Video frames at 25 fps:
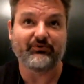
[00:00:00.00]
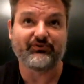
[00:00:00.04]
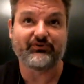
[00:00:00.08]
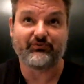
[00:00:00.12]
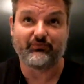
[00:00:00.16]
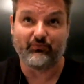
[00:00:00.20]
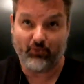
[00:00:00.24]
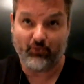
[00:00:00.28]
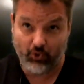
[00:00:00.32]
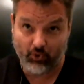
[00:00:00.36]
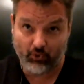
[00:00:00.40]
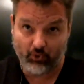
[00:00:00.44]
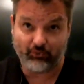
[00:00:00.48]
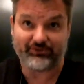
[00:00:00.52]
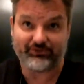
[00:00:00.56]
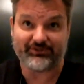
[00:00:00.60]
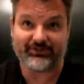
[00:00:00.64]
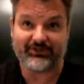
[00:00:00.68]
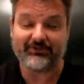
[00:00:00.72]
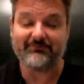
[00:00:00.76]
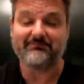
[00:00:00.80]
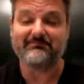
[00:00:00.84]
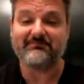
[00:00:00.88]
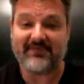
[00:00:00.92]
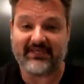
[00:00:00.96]
who
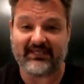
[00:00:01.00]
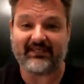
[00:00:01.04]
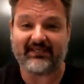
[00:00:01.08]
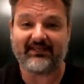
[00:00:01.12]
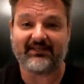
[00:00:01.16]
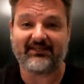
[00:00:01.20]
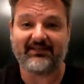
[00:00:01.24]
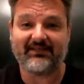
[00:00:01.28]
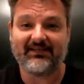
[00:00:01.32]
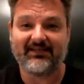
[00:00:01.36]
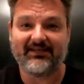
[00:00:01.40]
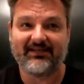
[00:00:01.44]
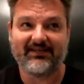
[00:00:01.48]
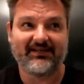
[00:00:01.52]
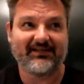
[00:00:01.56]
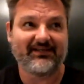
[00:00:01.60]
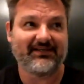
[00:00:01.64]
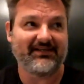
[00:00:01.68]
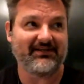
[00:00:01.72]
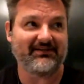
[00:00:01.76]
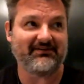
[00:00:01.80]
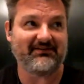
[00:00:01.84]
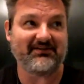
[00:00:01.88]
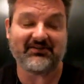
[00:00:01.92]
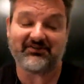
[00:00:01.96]
to me
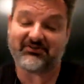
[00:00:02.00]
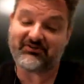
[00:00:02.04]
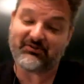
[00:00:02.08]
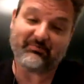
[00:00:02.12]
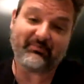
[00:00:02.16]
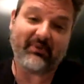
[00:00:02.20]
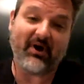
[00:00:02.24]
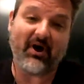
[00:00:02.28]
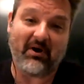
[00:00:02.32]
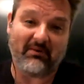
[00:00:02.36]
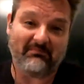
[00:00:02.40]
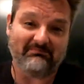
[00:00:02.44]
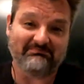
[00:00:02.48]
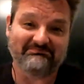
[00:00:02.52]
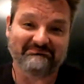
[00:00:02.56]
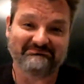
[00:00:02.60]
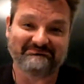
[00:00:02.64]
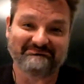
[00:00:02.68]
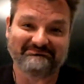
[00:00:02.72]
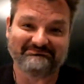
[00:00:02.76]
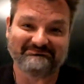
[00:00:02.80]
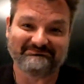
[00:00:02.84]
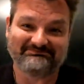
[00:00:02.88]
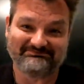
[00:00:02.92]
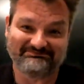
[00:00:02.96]
is the bum,
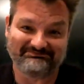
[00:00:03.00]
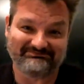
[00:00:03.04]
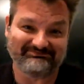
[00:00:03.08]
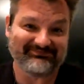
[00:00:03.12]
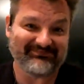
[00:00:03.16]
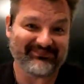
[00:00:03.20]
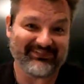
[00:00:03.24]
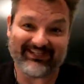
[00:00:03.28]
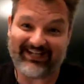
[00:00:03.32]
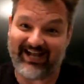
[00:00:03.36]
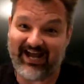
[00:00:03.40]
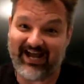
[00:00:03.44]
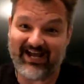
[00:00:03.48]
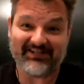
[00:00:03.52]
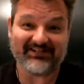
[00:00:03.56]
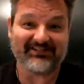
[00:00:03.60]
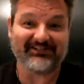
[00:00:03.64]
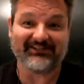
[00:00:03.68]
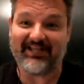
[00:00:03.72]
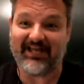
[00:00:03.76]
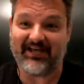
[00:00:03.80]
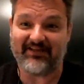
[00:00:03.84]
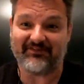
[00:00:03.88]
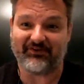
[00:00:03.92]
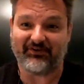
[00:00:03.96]
the guy in the
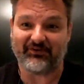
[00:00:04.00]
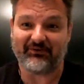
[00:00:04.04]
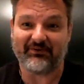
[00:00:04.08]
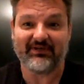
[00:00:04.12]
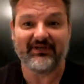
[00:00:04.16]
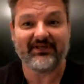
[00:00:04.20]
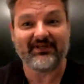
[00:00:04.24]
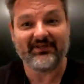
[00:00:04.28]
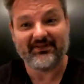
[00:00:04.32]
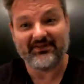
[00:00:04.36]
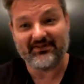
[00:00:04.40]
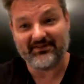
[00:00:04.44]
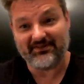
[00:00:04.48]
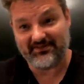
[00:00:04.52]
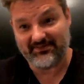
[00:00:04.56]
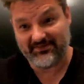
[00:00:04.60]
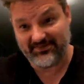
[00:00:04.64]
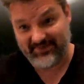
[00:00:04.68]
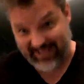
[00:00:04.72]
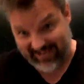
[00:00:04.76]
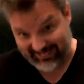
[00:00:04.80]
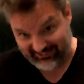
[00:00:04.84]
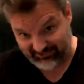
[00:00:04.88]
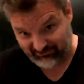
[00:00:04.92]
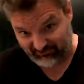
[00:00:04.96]
leather.
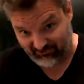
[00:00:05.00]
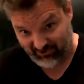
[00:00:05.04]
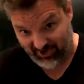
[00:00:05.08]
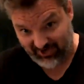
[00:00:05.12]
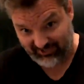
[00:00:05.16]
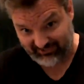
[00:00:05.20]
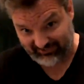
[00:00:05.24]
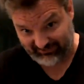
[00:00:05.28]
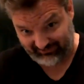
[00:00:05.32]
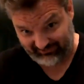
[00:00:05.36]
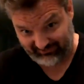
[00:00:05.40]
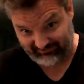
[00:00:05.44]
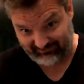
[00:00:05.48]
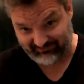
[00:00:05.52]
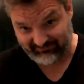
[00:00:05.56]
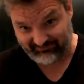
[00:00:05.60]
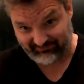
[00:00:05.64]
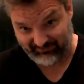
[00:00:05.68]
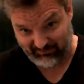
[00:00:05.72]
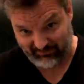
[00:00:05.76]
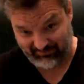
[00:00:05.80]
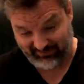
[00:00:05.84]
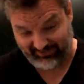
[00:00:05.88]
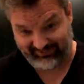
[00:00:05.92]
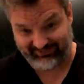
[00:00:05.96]
That's Rocky for
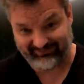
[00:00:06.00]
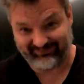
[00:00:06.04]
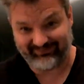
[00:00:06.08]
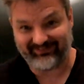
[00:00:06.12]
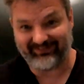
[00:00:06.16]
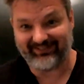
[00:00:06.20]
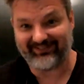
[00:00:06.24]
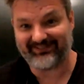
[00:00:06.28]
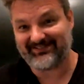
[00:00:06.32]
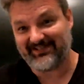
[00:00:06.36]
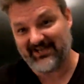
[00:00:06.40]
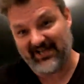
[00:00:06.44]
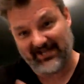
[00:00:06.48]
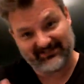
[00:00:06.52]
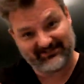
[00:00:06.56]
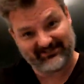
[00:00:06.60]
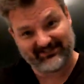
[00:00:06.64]
me. It's not the